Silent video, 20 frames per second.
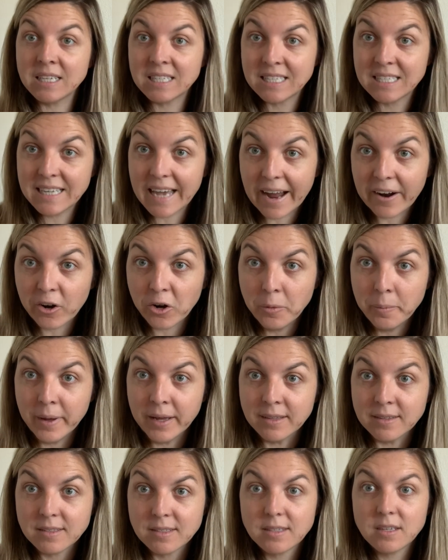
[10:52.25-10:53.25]

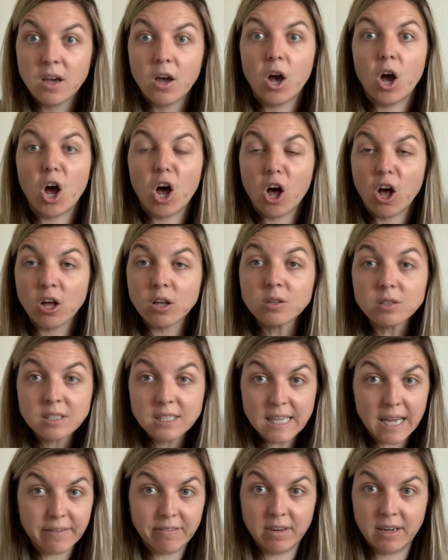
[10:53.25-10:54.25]
sacraments, all
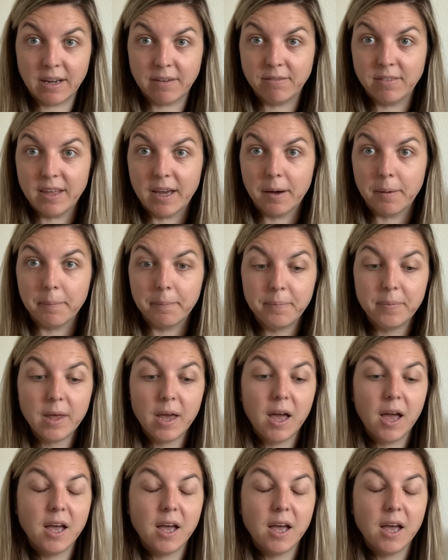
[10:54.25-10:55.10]
7 of them.